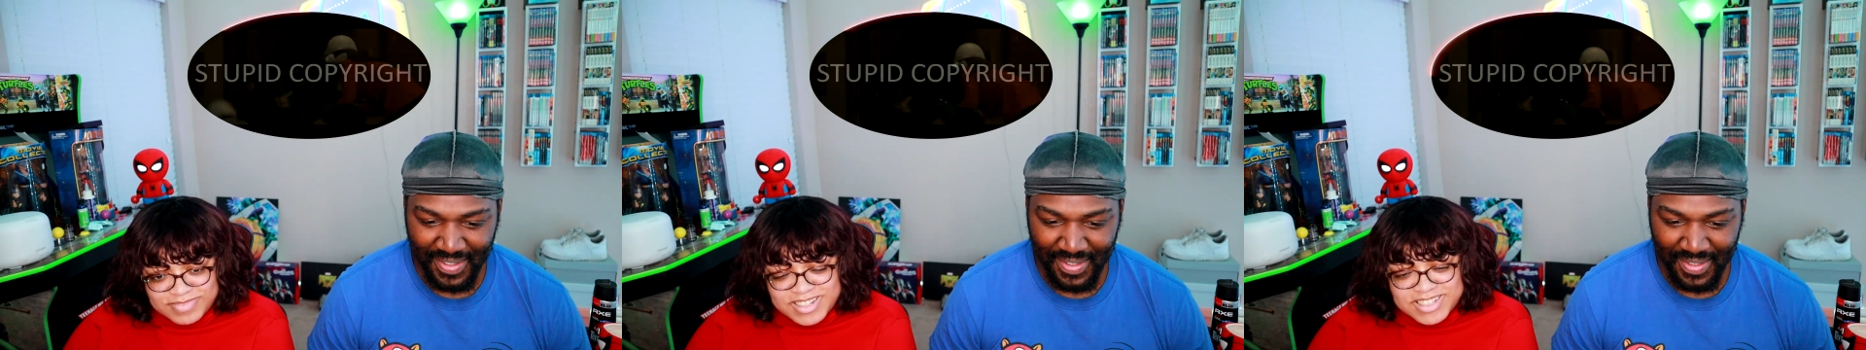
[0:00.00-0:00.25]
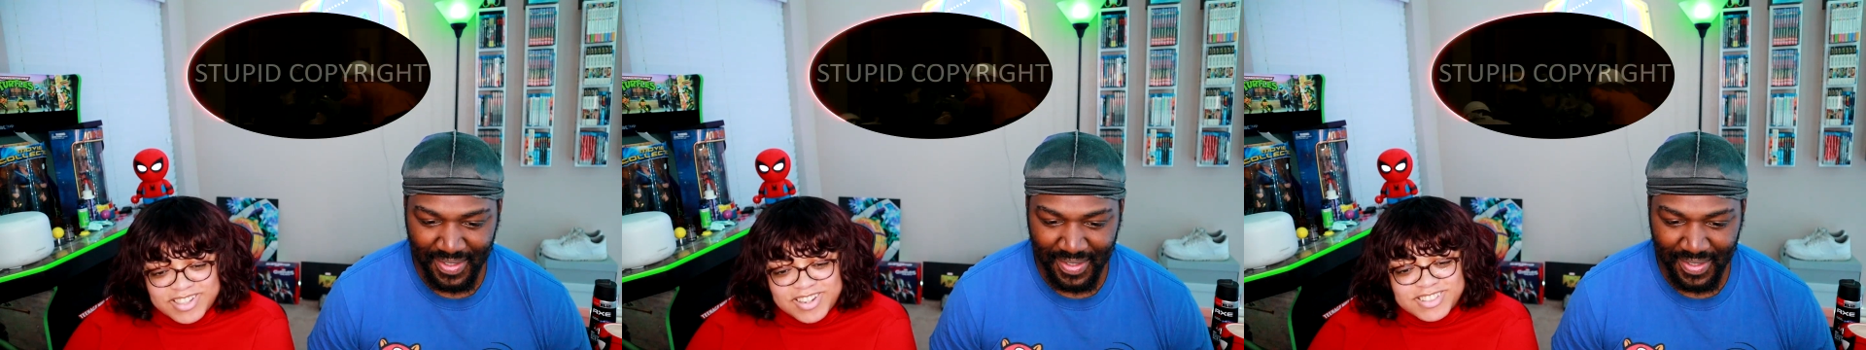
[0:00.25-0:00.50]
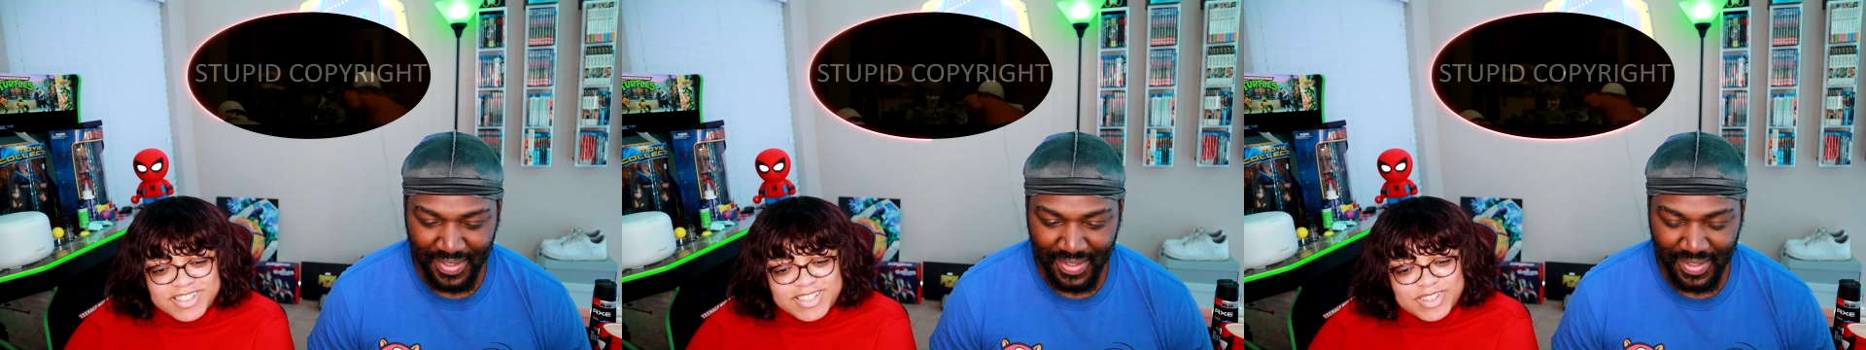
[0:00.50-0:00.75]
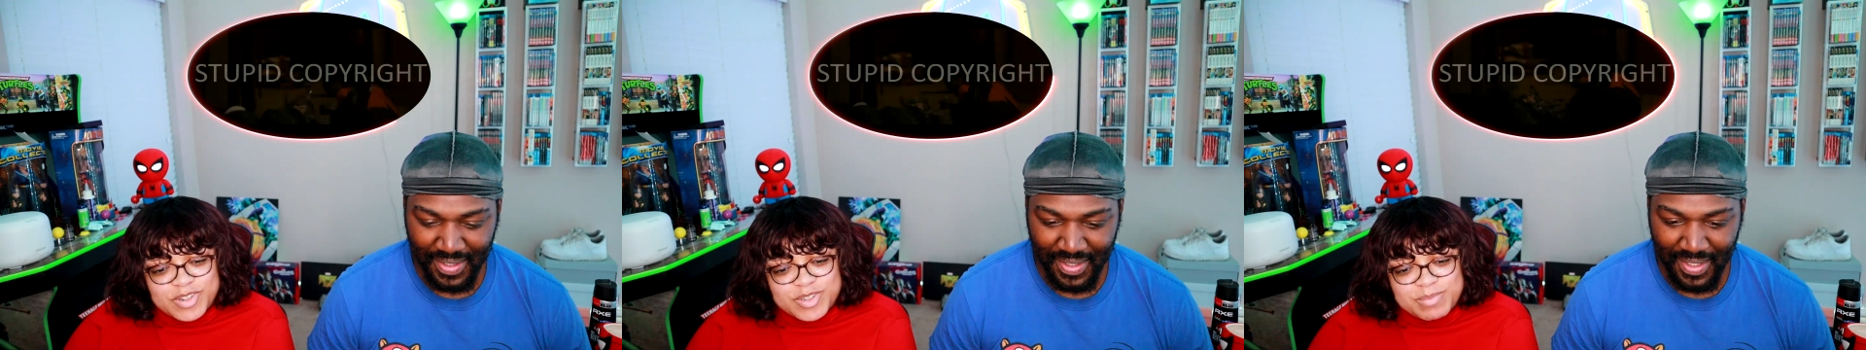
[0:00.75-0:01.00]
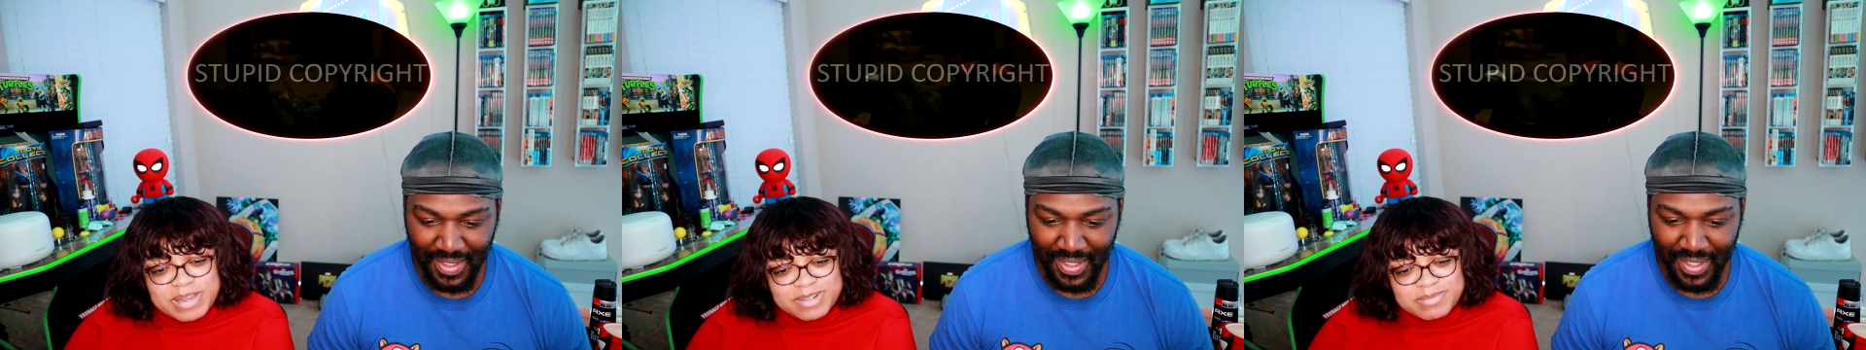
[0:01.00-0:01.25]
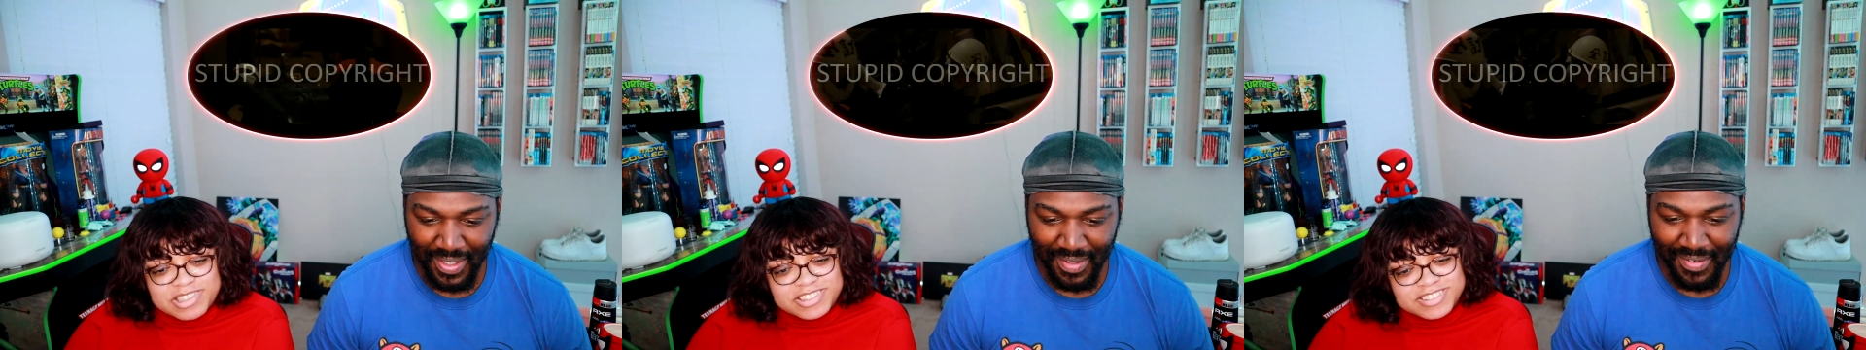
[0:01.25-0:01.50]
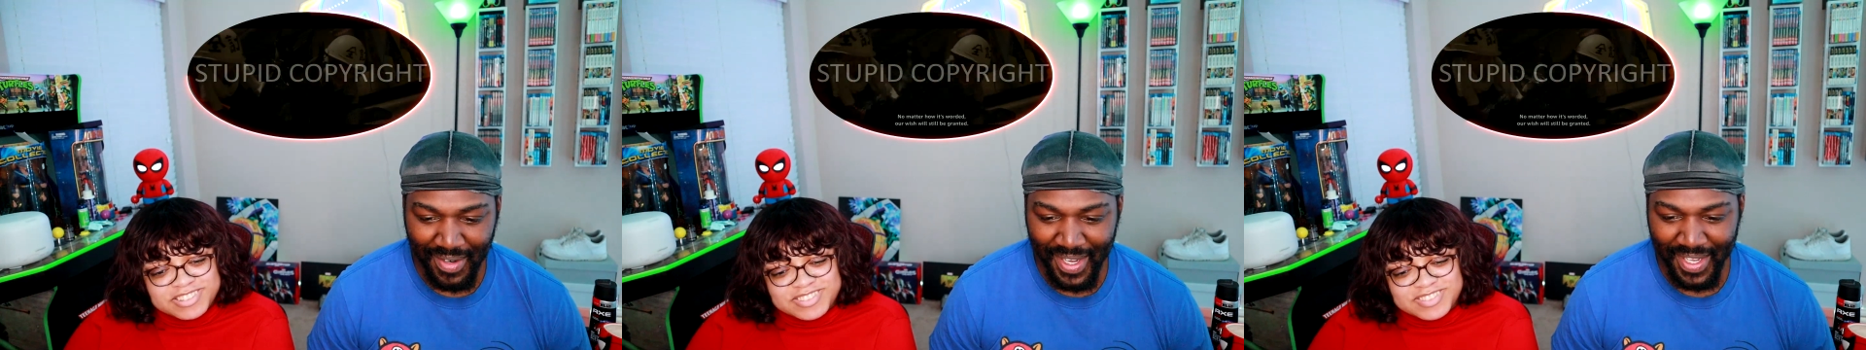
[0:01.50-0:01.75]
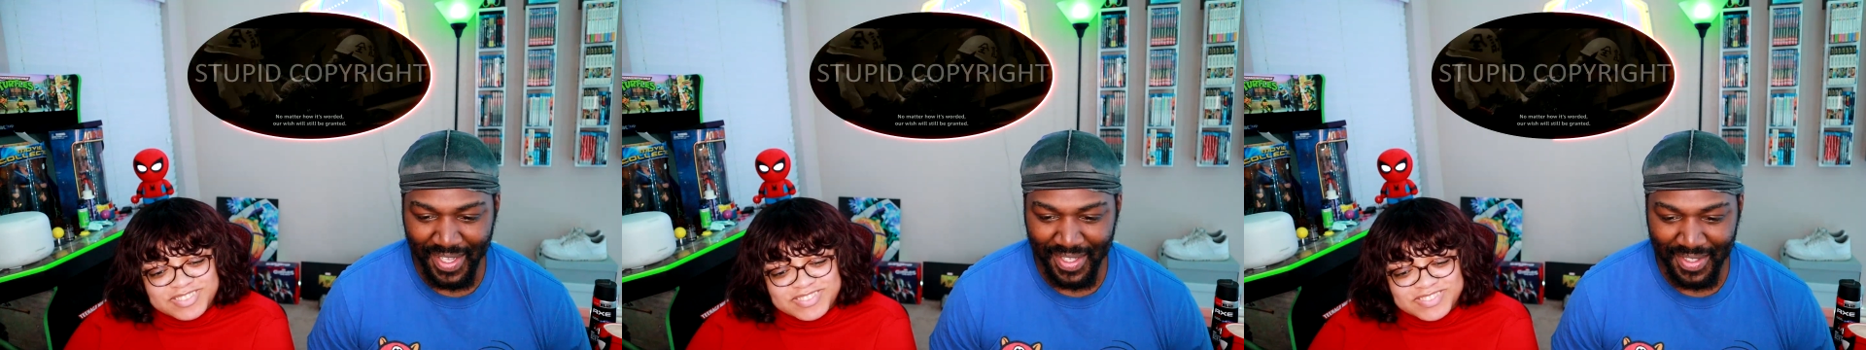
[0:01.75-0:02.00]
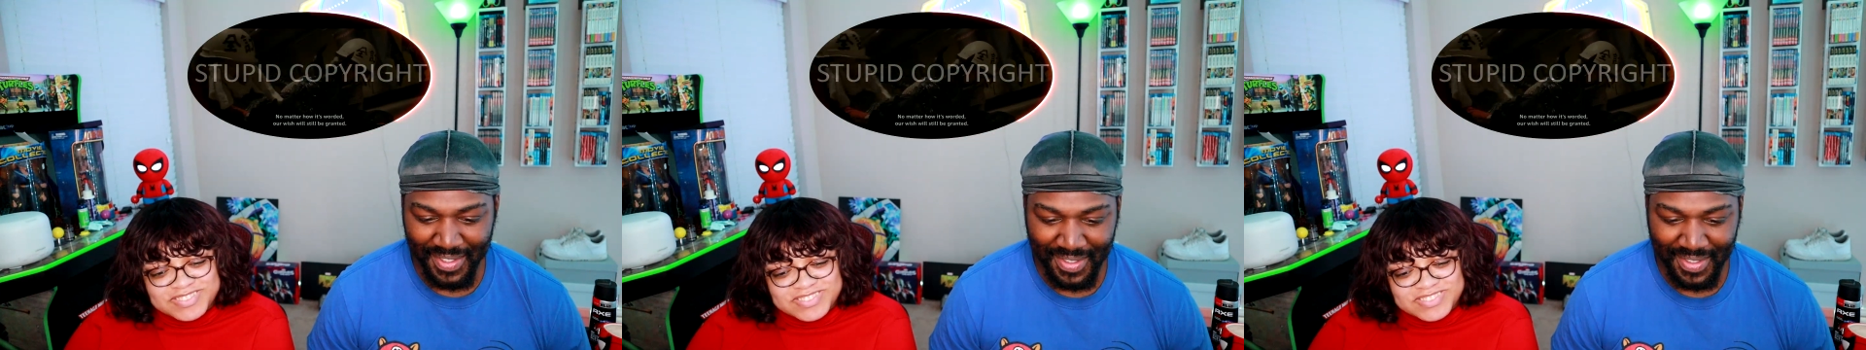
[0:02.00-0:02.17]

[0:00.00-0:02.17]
Speaker 1: That's how it takes to hold you back, bro. Right.